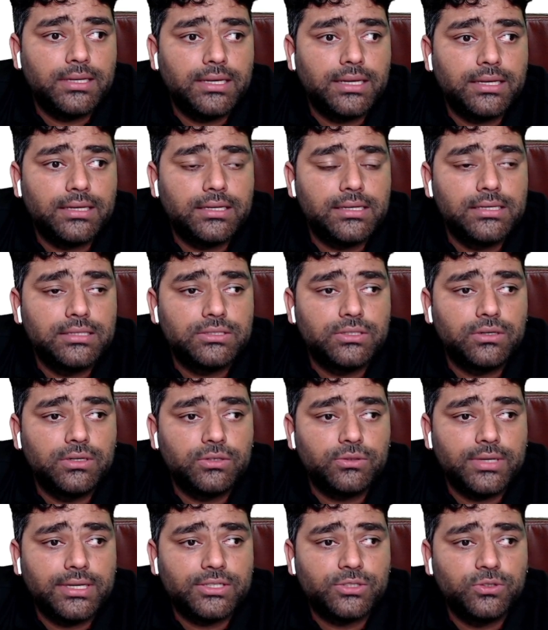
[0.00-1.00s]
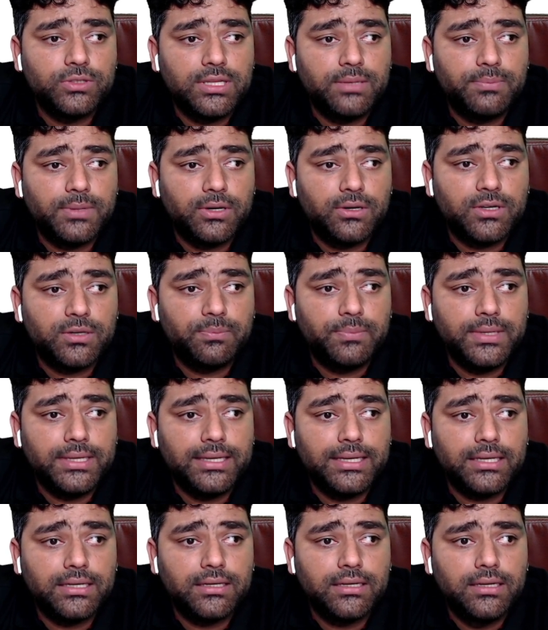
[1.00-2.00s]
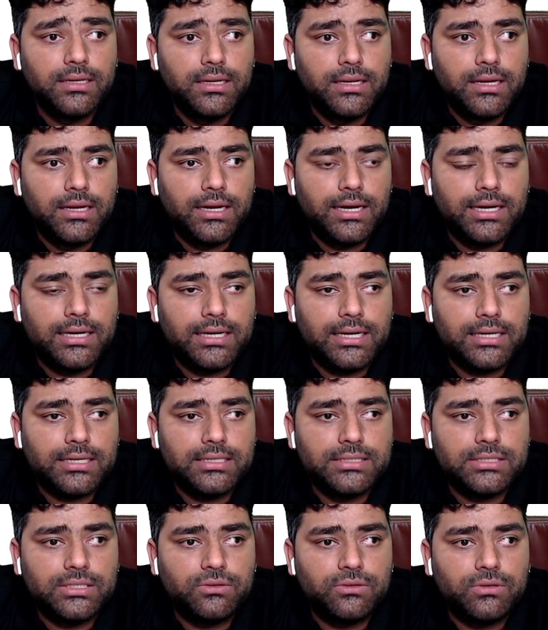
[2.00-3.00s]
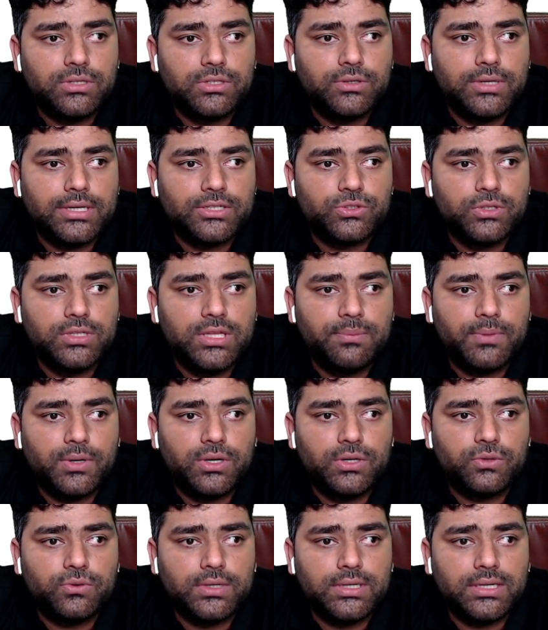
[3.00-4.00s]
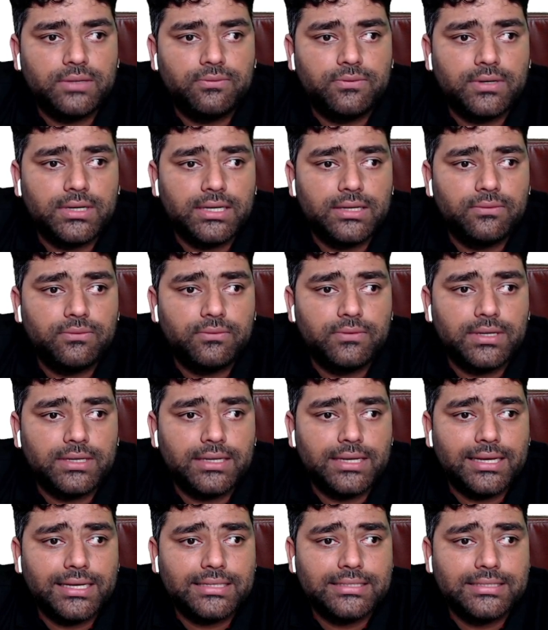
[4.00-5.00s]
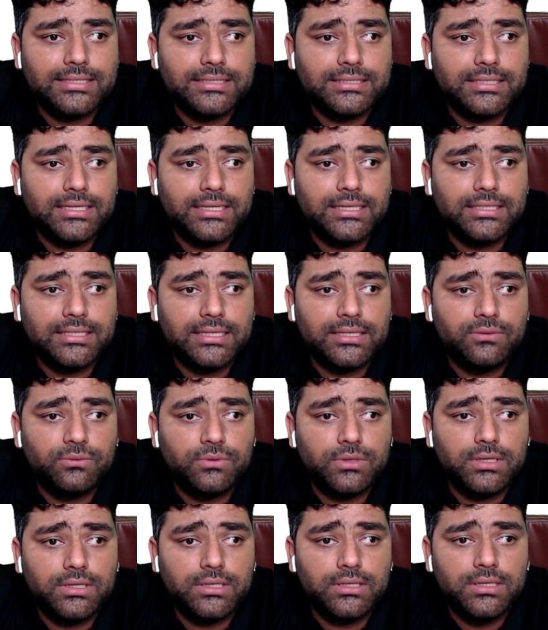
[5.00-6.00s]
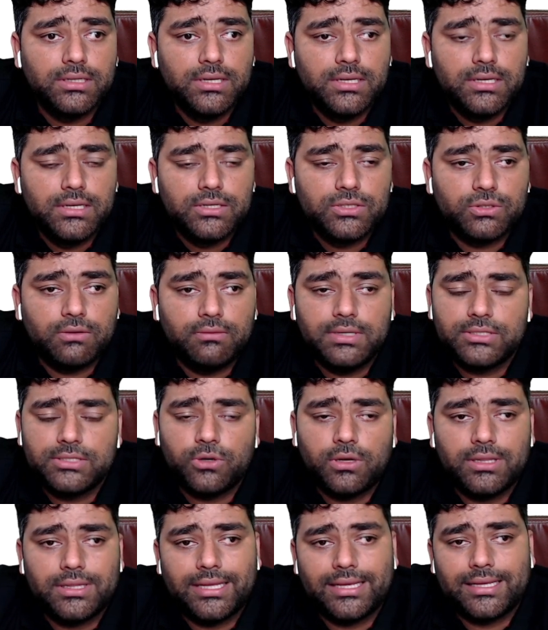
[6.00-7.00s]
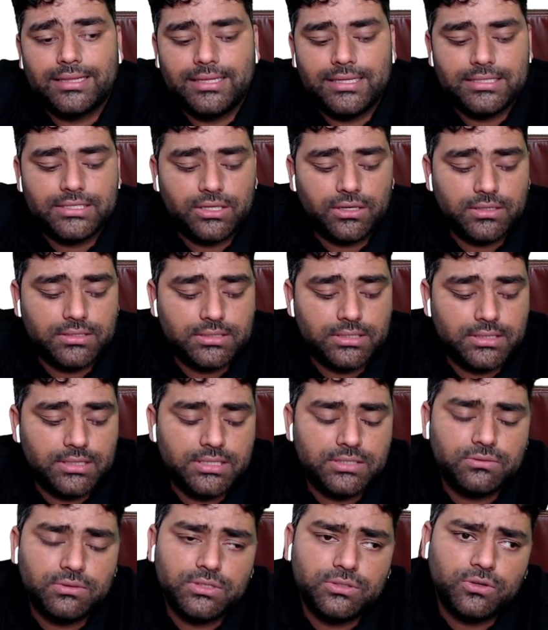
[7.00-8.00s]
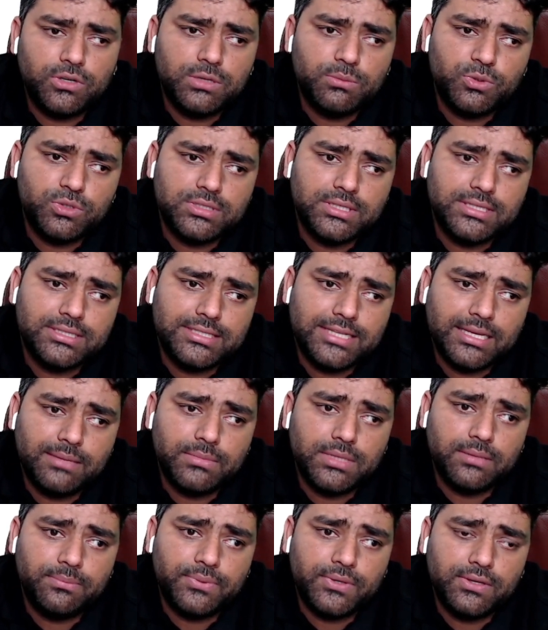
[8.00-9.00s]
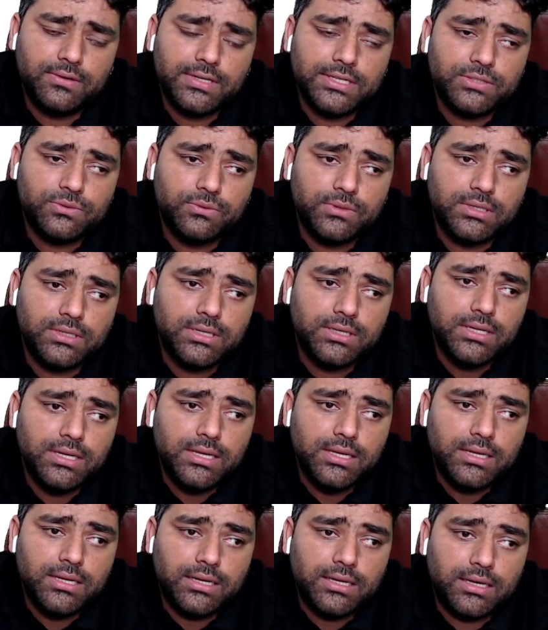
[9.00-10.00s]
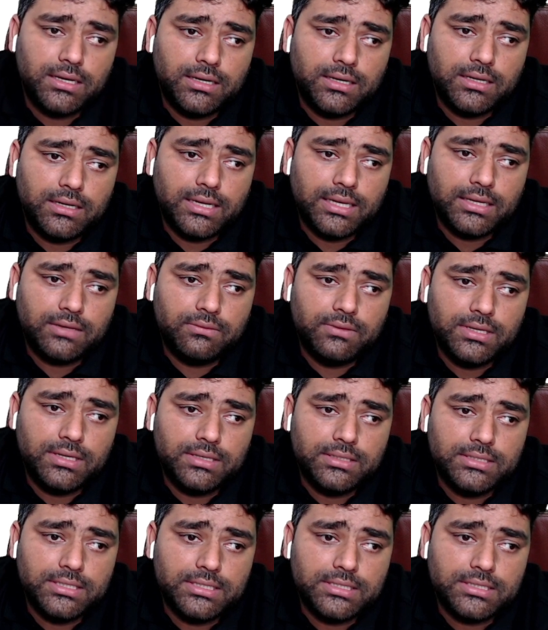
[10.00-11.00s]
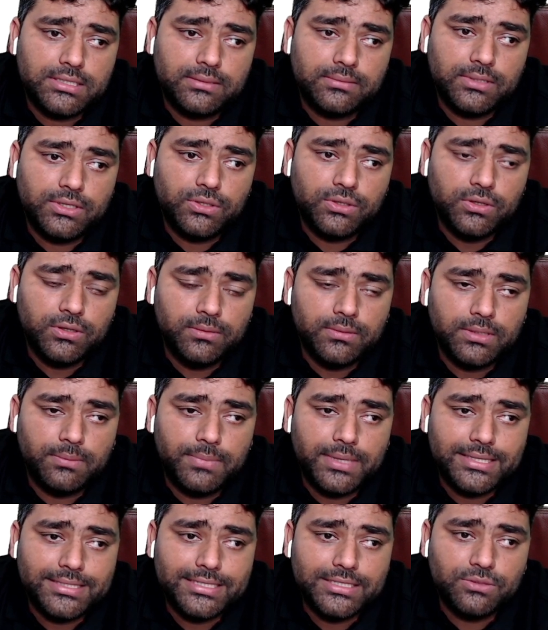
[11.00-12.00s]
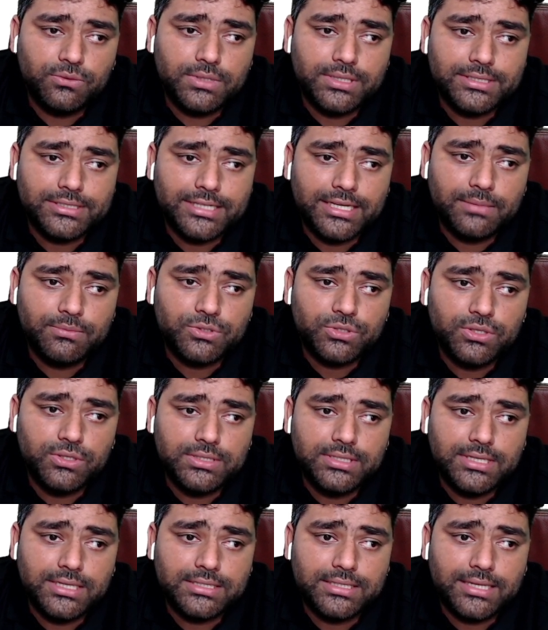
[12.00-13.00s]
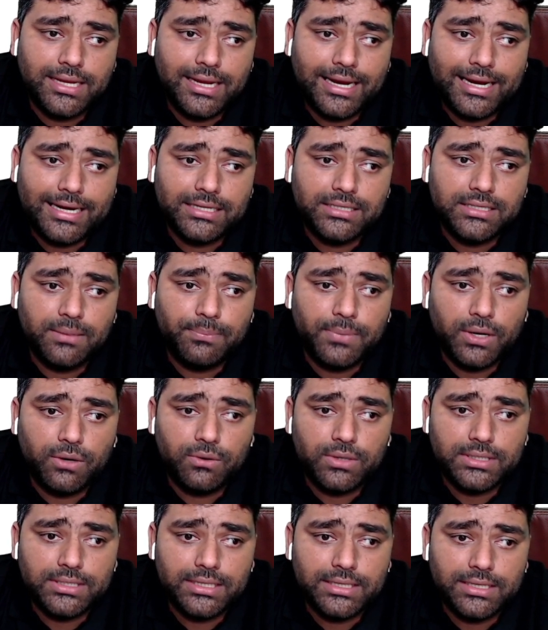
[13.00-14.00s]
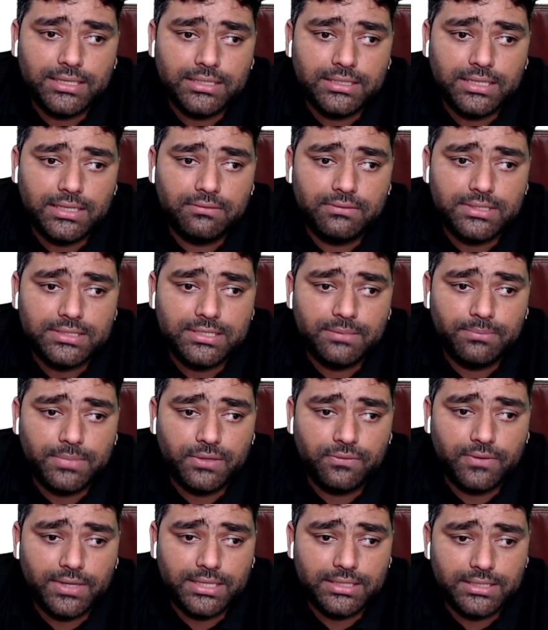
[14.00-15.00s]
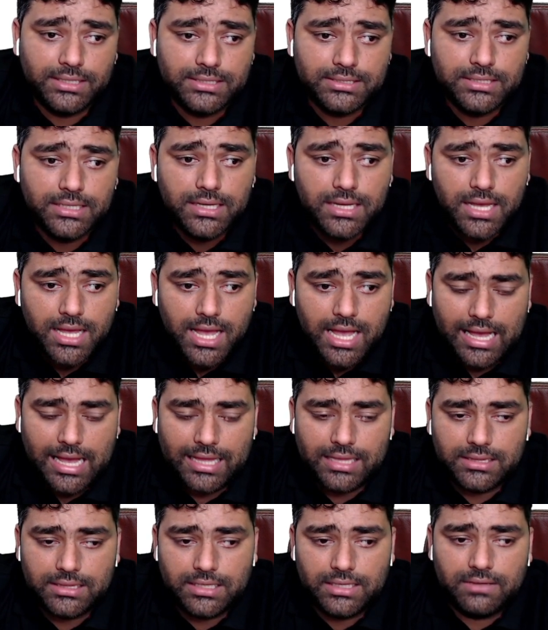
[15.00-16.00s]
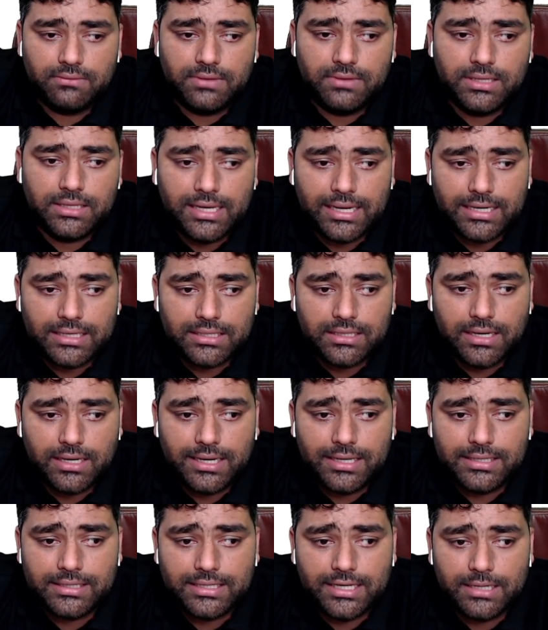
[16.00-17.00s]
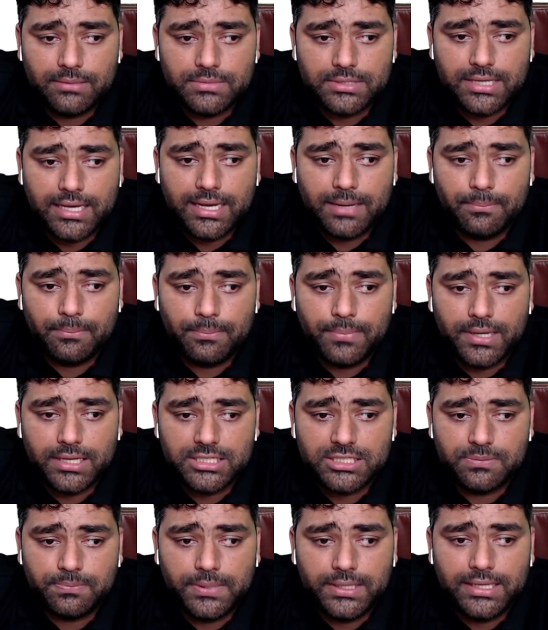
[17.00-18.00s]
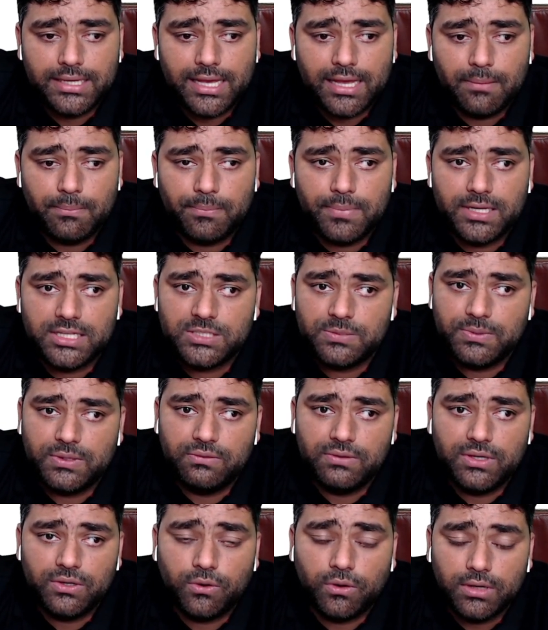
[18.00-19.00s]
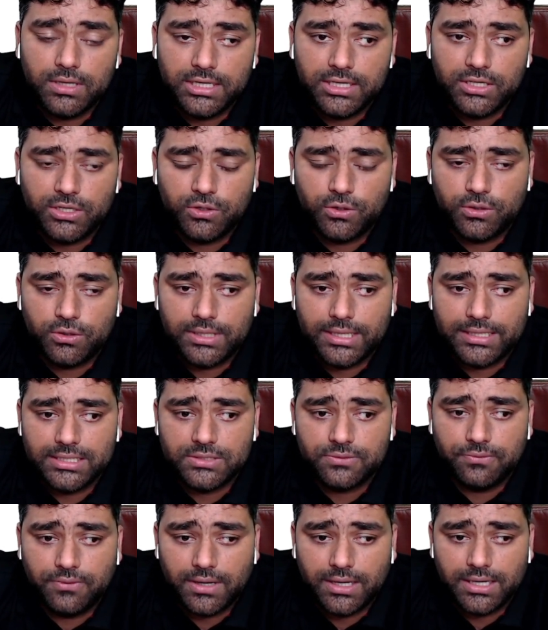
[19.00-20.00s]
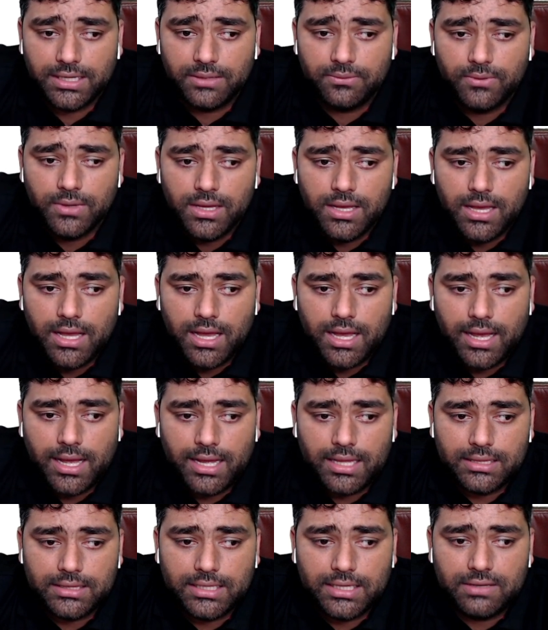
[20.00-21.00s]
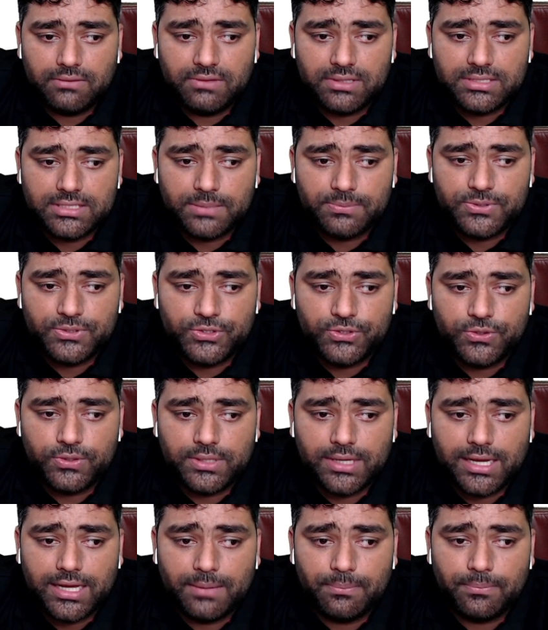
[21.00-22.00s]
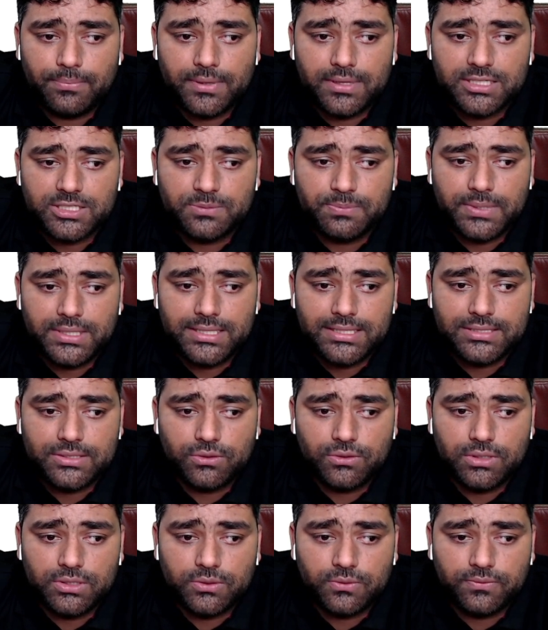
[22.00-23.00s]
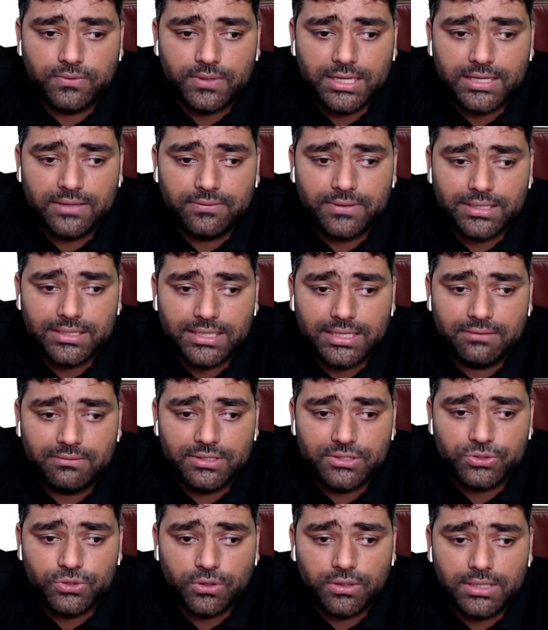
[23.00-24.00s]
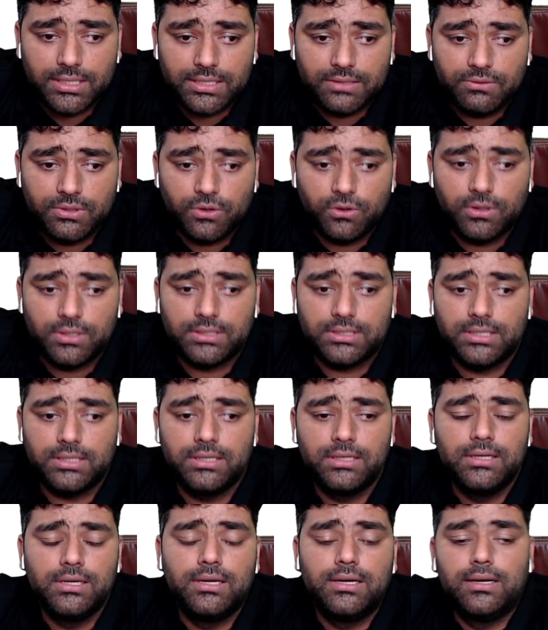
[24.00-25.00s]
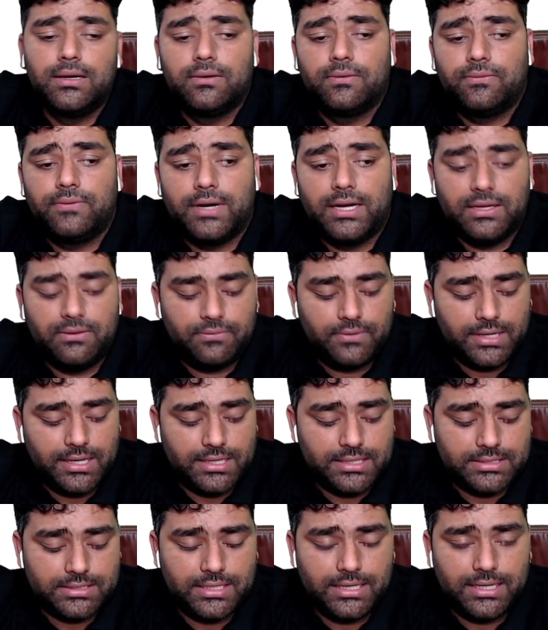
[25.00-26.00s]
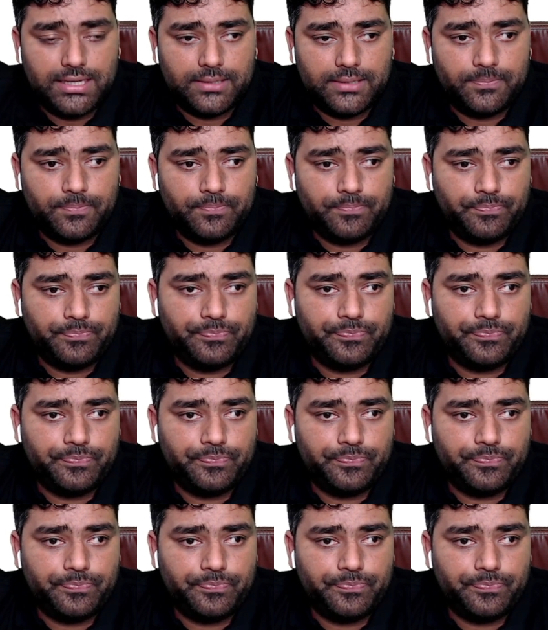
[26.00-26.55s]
by n is equal to x to the power pn, and that is equal to x to the power 25 when x is greater than 1. So we saw like this question, this was almost the same, the previous one. Like we just, the bases were same, so you just add the power there and then we simplify this. And then we'll get n times m plus p, we already know that is 5. And then we substitute m plus p is equal to 5, and then we solve and we got the 5 as n.